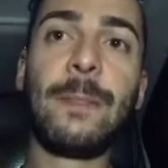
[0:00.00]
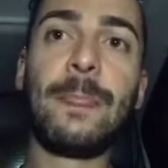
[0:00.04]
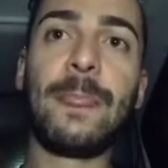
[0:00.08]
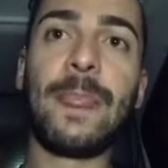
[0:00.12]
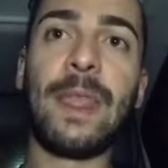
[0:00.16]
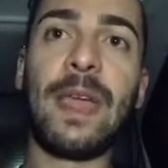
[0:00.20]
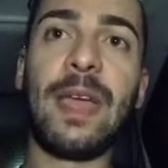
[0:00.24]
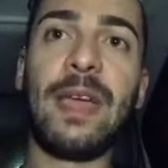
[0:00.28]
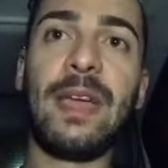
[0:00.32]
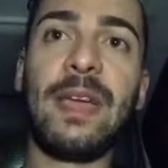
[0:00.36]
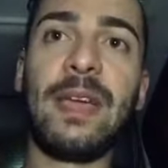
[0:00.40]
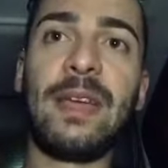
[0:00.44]

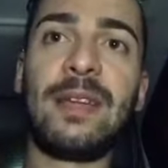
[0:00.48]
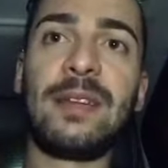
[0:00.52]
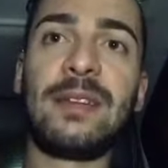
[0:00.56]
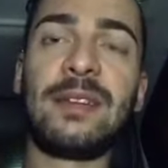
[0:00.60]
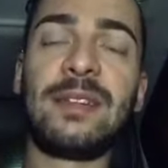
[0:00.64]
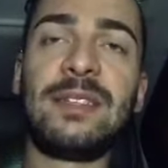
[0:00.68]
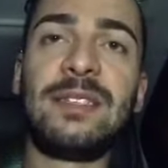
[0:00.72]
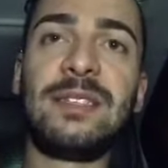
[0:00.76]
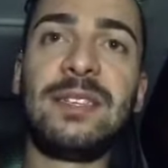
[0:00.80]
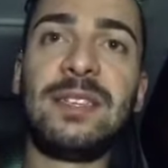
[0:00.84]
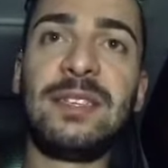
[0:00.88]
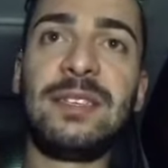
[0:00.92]
and
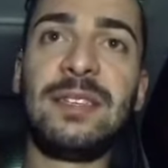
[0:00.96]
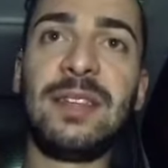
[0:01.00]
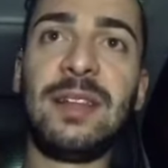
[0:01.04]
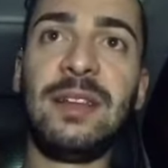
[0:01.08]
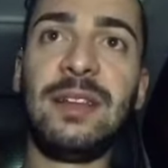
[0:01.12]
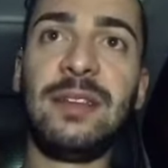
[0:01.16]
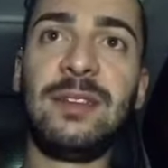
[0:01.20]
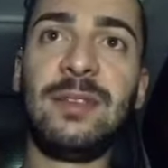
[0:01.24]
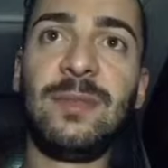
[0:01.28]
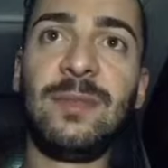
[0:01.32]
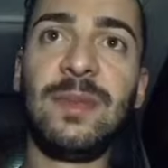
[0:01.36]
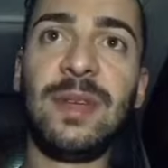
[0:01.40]
I did I
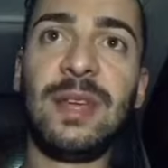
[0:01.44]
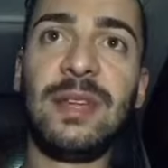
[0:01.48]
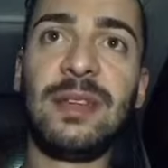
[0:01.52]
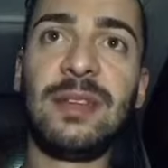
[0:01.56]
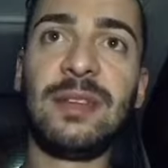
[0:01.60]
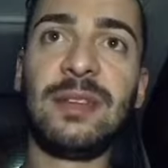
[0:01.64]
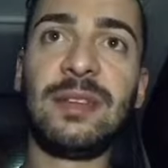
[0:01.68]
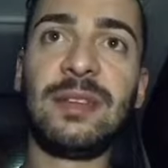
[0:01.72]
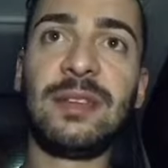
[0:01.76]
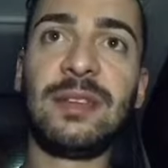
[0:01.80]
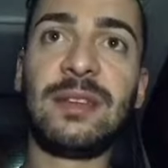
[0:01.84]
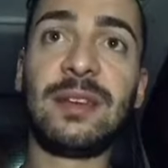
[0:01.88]
did
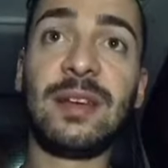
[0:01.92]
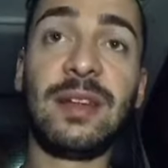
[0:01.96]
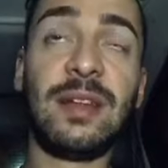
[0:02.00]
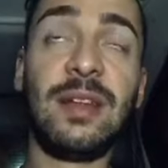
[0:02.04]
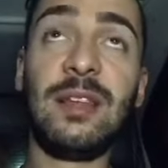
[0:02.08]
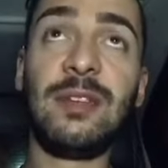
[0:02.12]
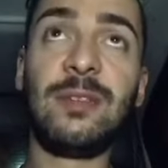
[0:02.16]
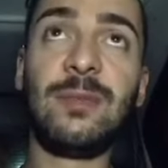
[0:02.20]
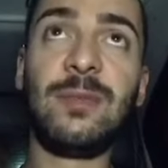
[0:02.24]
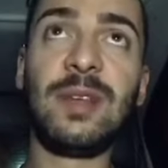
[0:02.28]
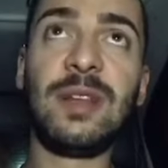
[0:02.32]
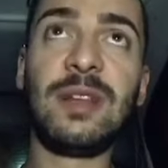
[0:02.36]

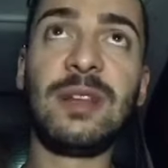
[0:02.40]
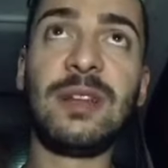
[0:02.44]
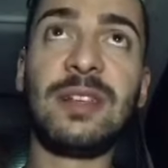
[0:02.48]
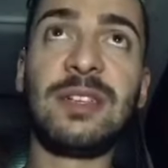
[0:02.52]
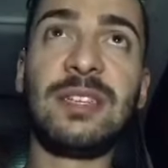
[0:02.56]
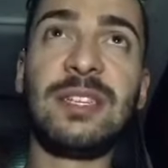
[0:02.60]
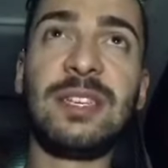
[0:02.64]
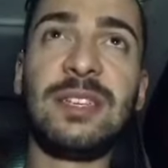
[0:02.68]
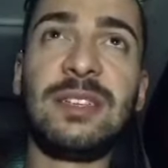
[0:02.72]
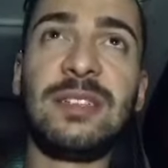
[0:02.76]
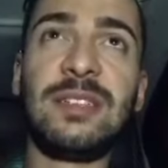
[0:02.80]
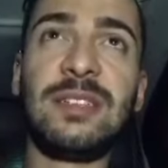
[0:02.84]

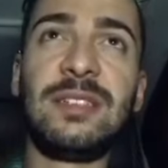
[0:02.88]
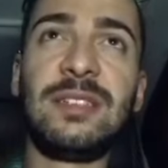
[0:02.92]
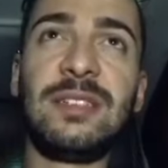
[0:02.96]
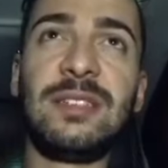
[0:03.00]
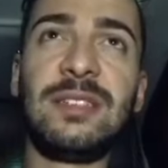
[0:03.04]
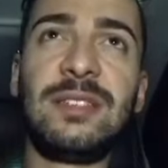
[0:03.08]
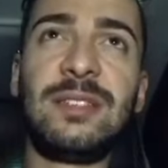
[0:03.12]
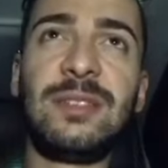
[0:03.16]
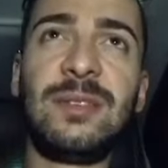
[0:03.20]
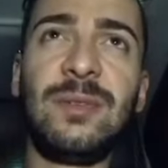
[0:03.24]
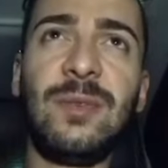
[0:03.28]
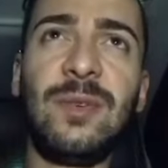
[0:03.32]

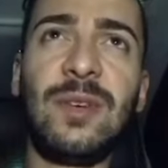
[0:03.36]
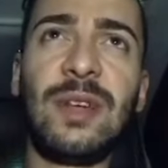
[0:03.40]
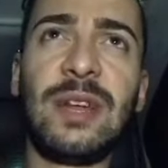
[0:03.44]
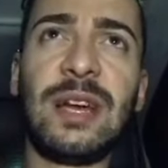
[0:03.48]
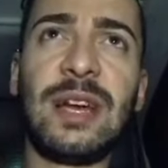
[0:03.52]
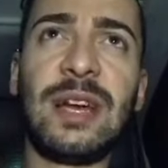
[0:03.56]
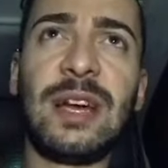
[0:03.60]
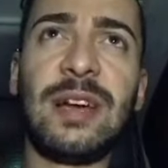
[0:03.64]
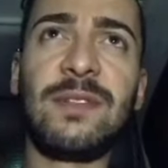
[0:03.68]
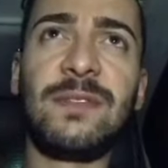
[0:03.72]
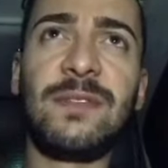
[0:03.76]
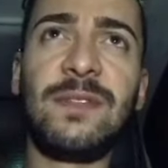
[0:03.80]

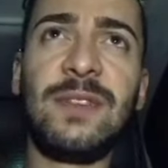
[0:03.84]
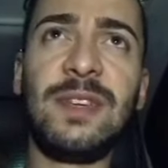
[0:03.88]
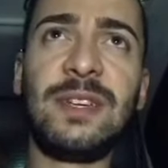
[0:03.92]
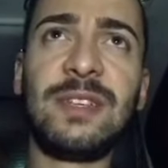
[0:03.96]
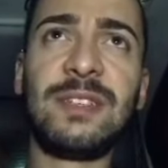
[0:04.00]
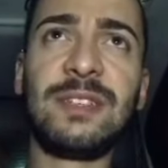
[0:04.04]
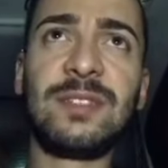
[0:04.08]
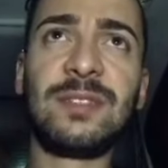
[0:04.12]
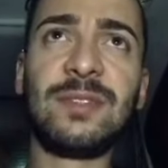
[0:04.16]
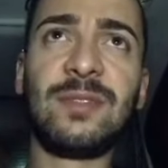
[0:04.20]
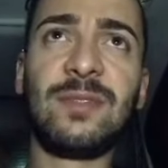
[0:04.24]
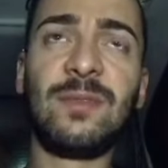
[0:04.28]
2.5
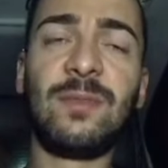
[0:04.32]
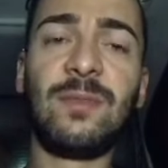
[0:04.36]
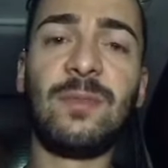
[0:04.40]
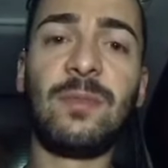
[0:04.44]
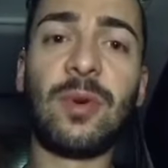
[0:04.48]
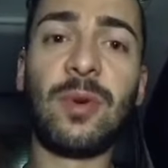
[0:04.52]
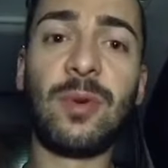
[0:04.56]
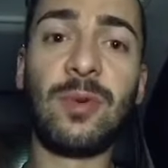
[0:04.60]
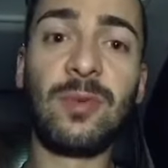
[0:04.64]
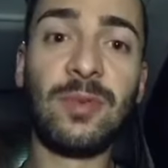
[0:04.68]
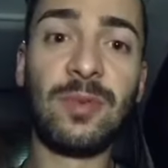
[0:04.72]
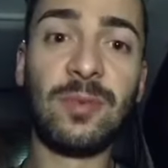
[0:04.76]
years of
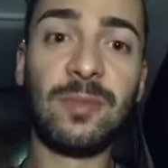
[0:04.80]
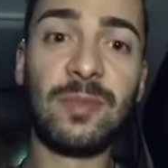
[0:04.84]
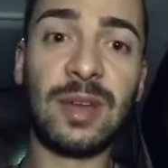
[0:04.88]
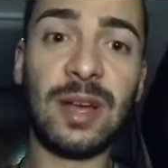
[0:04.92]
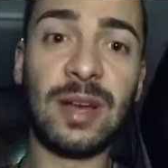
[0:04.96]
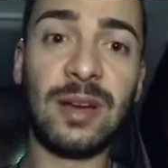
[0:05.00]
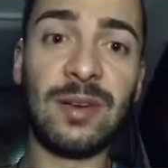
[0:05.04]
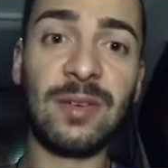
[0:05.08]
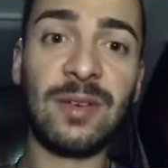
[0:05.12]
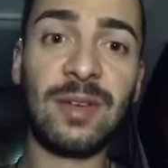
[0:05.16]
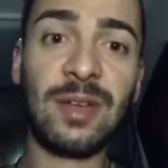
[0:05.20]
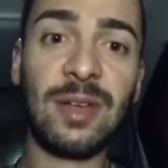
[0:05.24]
ballroom
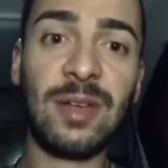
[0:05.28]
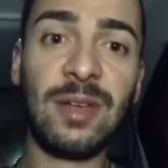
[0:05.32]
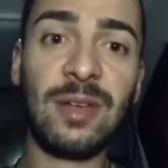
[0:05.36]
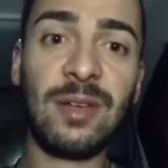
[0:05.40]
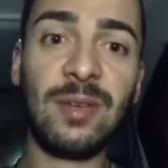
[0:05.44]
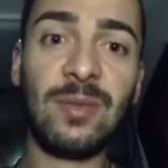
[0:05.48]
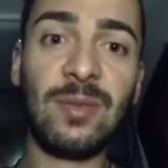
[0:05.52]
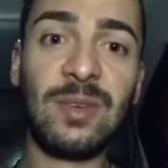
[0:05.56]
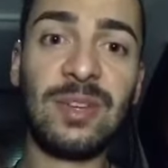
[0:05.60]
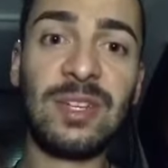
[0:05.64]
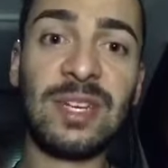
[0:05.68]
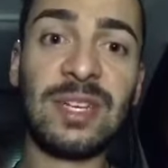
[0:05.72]
now,
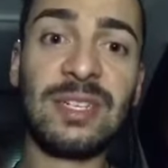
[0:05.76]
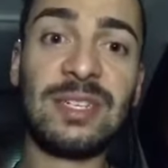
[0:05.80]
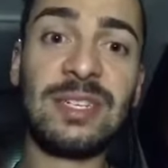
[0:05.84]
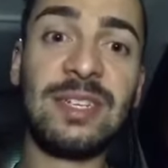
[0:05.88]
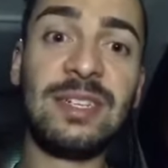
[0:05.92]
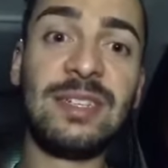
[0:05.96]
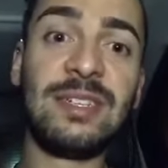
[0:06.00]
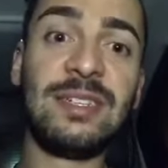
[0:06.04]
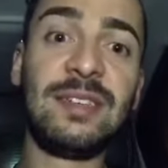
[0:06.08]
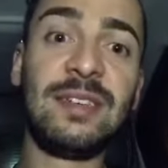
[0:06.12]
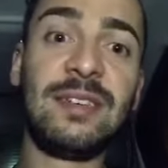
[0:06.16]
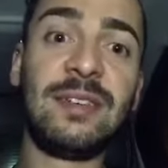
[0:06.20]
which I
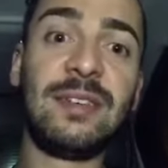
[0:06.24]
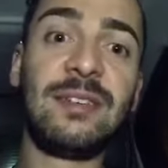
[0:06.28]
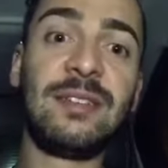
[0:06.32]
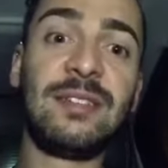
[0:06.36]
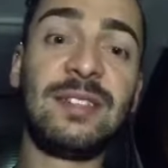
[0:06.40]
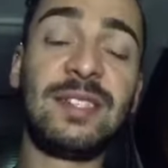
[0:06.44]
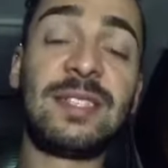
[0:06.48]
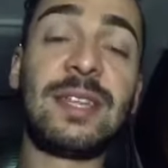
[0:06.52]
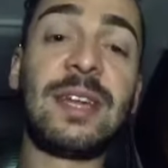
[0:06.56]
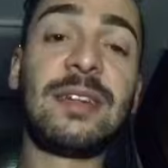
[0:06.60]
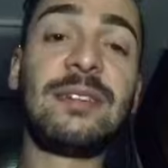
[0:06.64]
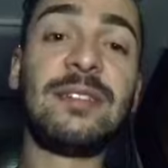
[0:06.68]
did
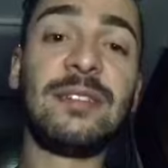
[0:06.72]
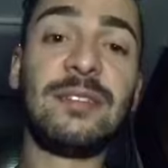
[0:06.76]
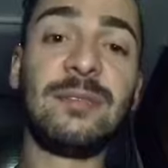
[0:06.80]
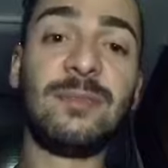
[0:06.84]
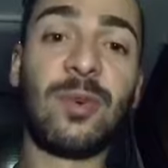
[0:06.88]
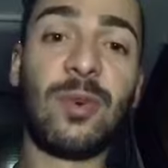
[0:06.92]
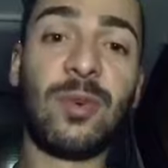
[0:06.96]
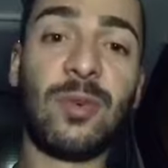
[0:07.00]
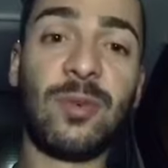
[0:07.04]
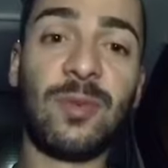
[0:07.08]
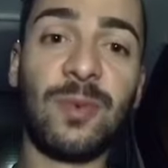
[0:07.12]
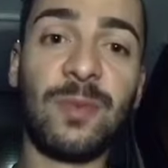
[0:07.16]
standard
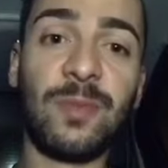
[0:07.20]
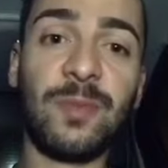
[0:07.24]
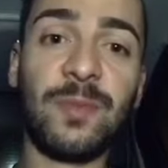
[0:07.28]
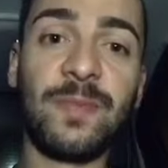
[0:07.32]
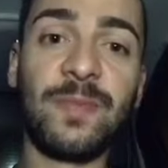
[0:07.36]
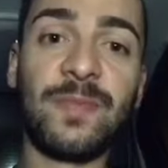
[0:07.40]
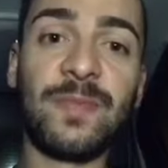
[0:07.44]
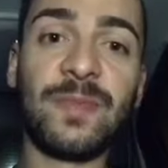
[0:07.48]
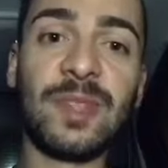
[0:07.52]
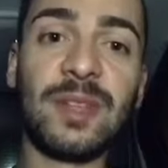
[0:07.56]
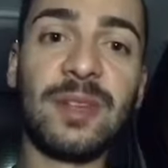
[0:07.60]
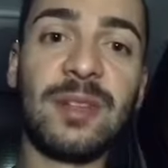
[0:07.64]
ballroom,
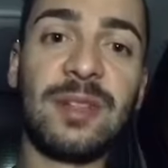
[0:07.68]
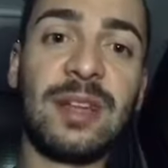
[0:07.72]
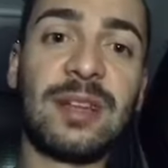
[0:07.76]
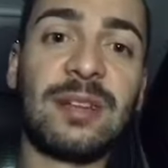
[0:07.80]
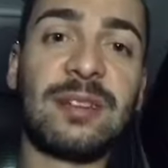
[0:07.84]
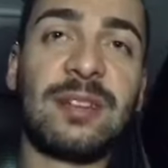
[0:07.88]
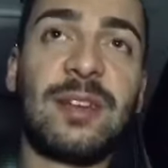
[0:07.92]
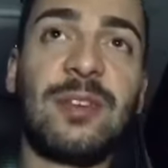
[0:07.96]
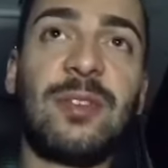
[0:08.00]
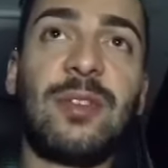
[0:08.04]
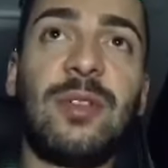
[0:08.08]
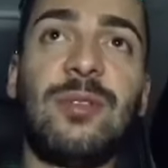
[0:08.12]
like
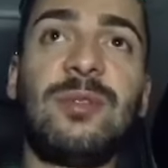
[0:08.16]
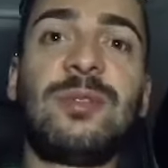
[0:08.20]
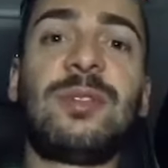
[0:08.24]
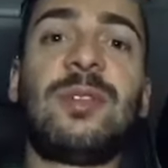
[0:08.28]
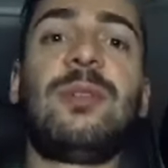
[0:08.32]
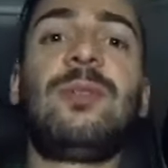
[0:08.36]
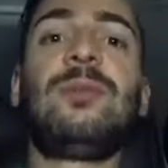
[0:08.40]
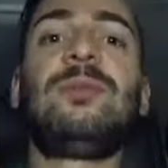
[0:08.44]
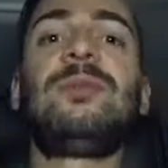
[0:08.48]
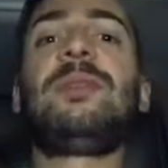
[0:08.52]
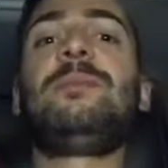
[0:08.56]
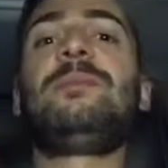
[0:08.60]
the close
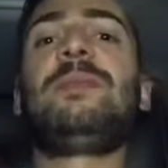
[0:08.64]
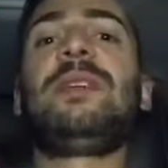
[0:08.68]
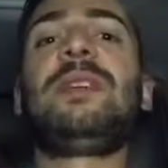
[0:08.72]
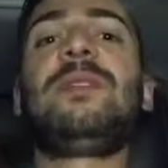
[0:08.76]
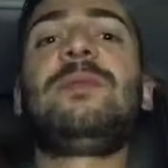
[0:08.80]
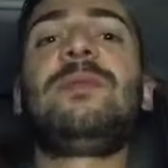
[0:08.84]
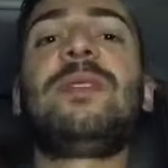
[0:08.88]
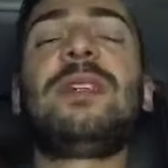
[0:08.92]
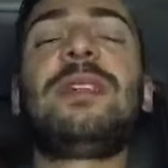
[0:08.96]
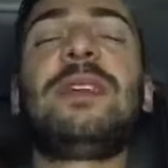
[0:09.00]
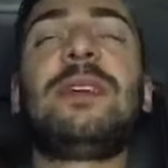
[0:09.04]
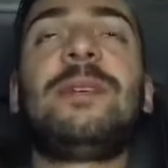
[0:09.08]
hold, the big
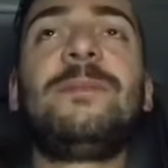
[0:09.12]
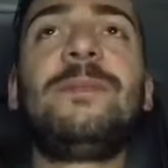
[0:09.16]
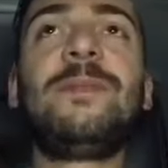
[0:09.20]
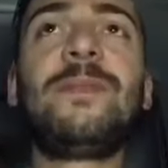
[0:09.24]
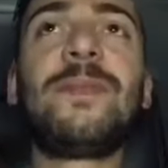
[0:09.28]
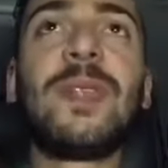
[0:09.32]
one.